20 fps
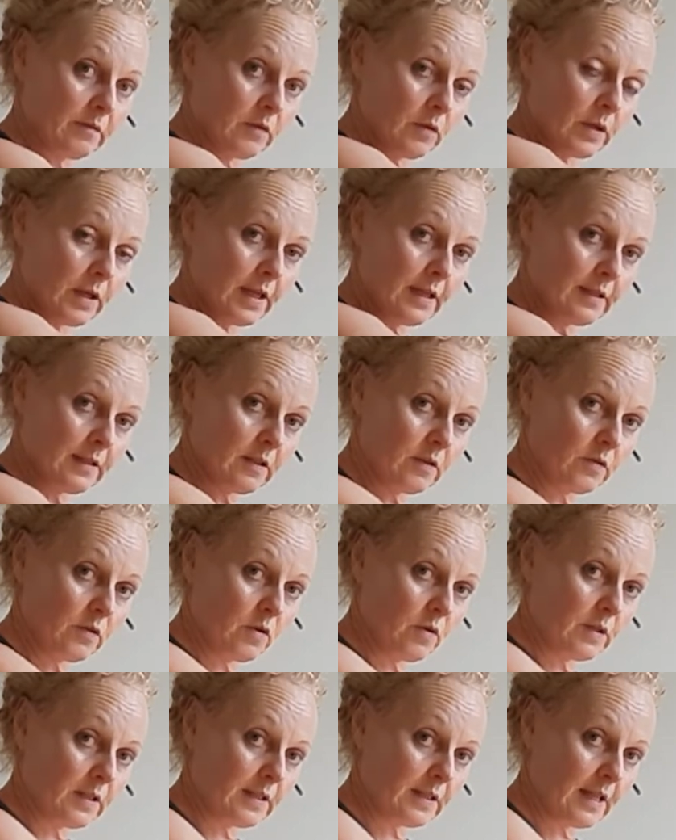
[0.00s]
Okay, so
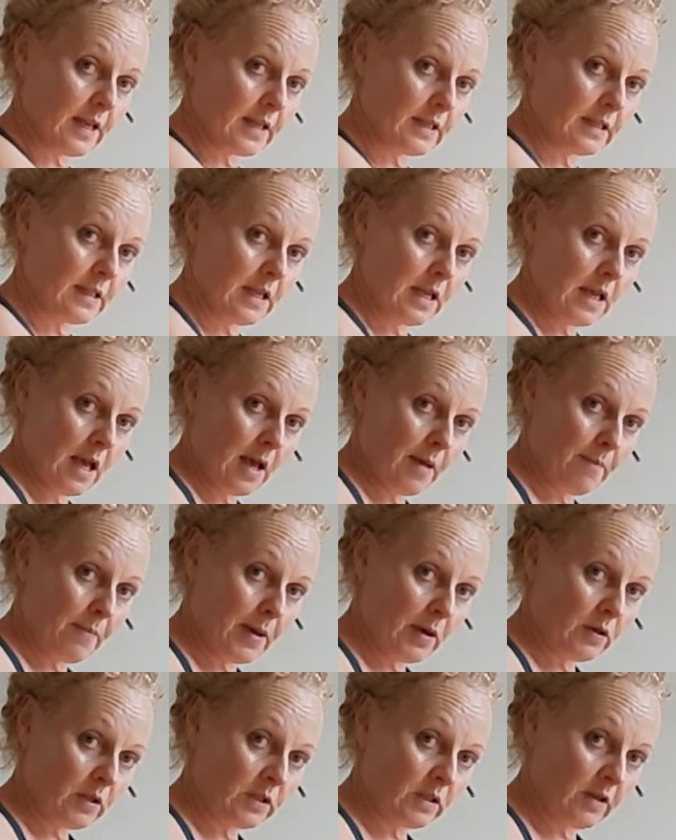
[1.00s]
notice that,
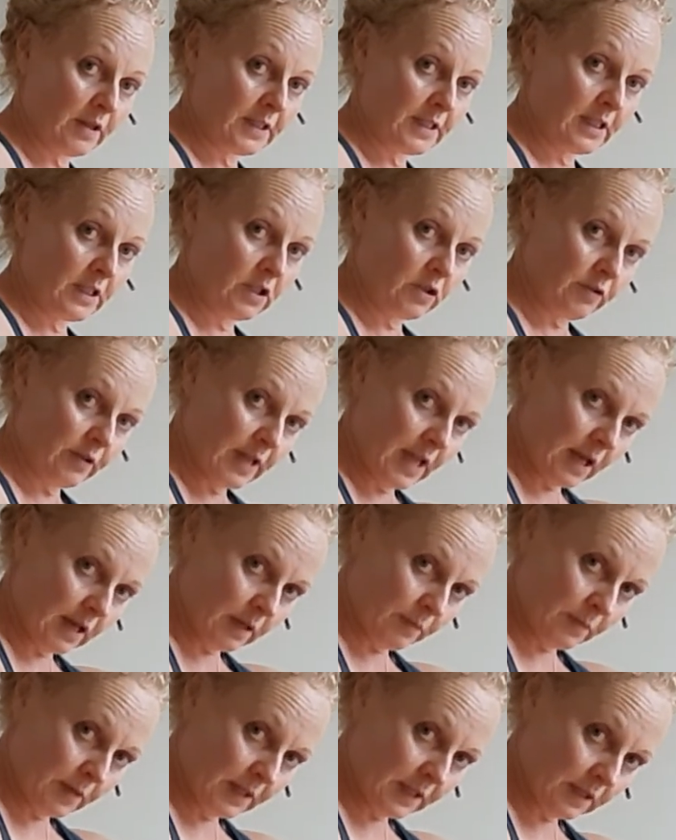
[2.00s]
about a 90-degree
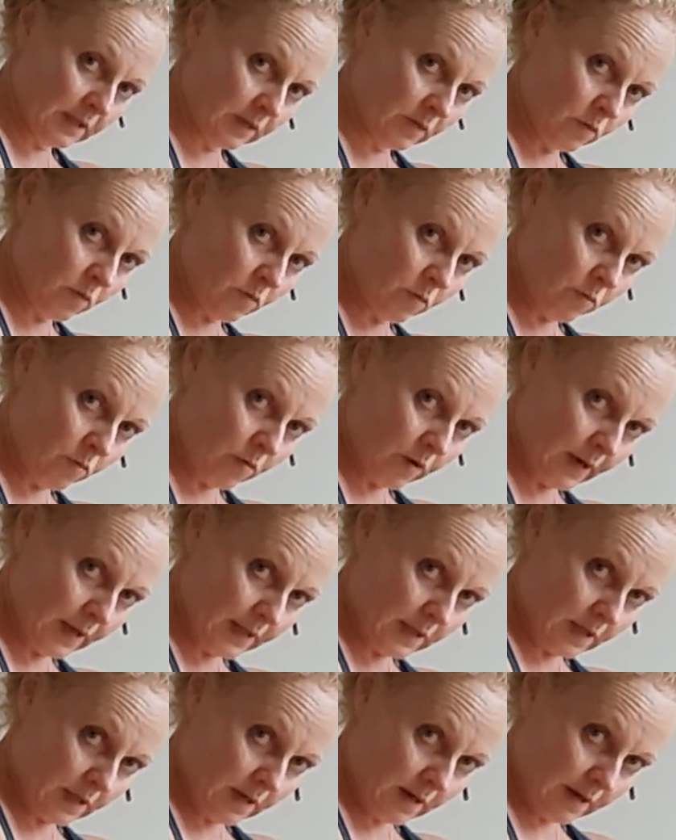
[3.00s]
angle. Mine isn't
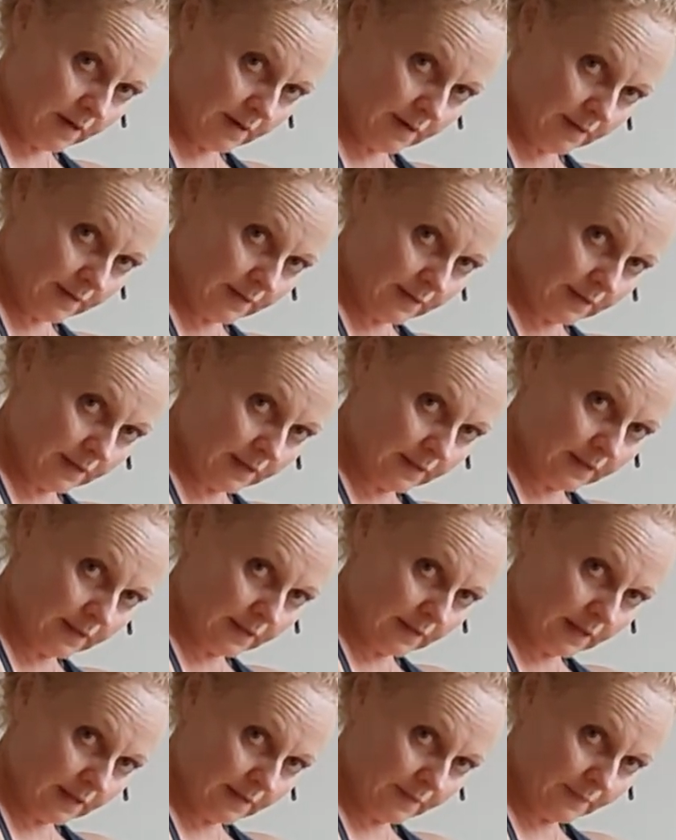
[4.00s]
quite there, as you can
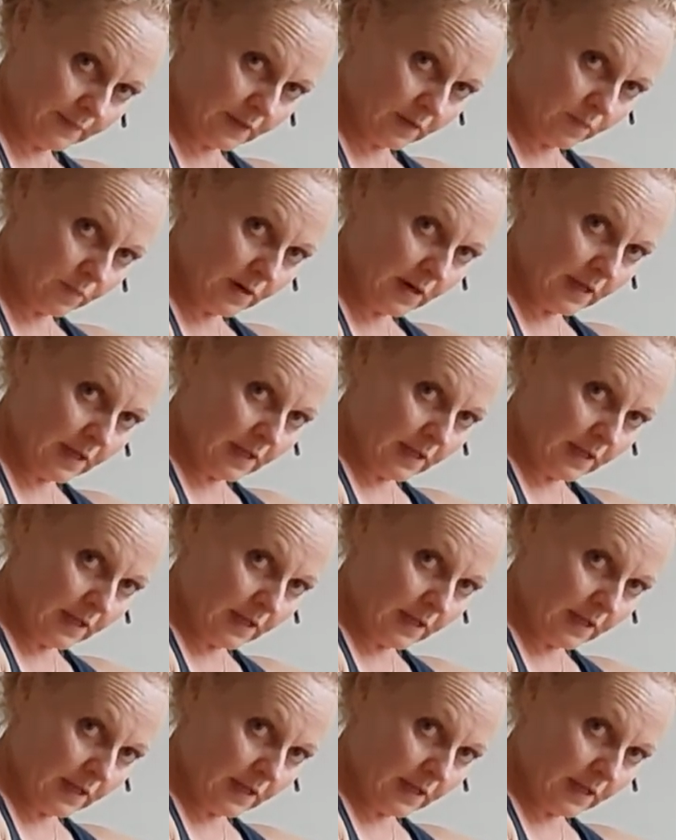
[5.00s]
see somewhere.